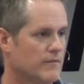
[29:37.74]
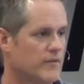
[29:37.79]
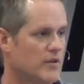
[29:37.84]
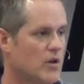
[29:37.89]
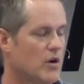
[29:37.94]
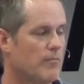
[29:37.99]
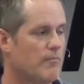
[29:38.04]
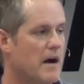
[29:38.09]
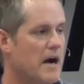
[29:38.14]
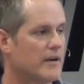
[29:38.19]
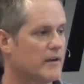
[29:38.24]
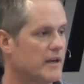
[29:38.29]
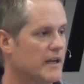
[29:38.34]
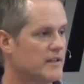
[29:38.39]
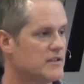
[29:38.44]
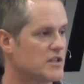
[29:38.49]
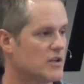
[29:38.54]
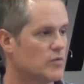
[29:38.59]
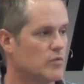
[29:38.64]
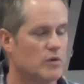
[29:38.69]
You don't buy it
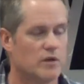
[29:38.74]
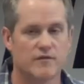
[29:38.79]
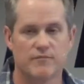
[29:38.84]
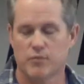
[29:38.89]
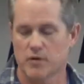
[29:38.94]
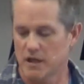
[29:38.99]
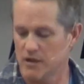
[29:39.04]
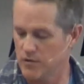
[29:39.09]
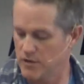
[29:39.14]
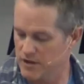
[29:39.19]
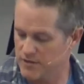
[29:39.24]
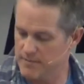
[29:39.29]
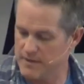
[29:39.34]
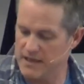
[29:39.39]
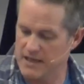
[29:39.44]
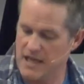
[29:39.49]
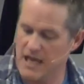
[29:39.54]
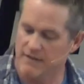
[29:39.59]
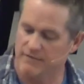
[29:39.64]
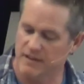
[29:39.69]
as a word of prayer.
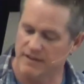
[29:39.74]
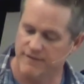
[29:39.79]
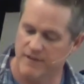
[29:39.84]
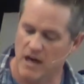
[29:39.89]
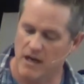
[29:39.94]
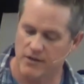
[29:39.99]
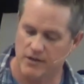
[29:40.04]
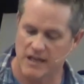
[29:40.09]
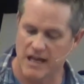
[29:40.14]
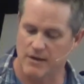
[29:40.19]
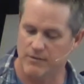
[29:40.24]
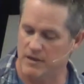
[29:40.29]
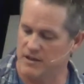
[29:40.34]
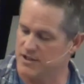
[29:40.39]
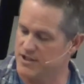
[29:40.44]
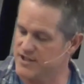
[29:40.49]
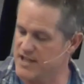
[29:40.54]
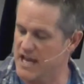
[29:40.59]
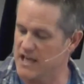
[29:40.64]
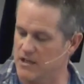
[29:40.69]
Heavenly Father, God,
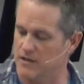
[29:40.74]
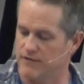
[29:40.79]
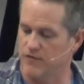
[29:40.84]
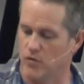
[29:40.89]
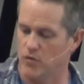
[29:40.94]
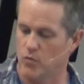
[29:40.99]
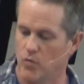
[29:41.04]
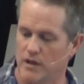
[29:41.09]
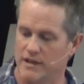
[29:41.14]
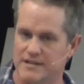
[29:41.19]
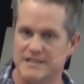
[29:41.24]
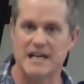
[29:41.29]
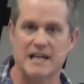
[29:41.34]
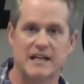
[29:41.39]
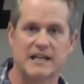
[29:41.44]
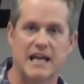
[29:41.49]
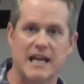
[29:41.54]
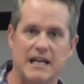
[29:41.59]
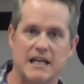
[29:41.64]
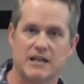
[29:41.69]
we just thank you for what
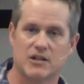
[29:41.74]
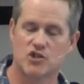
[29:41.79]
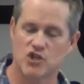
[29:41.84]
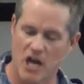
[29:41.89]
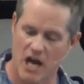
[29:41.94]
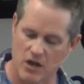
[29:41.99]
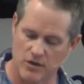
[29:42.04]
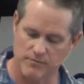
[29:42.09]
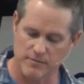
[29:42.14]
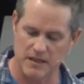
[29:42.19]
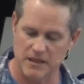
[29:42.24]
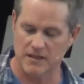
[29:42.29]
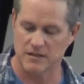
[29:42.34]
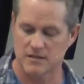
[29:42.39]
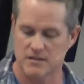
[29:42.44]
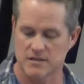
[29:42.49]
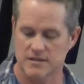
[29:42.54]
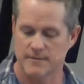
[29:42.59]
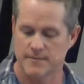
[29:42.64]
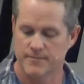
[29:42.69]
dedicating a child means.